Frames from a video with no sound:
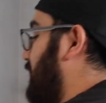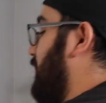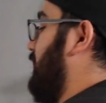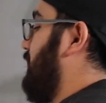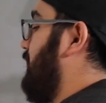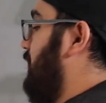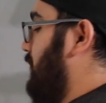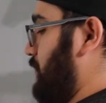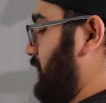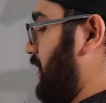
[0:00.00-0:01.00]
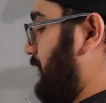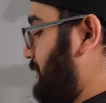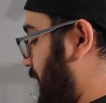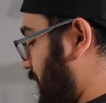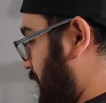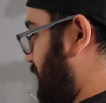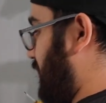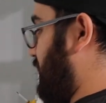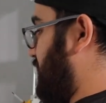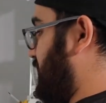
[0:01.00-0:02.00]
You can line it up for different
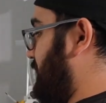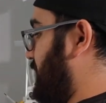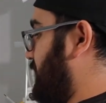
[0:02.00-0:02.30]
size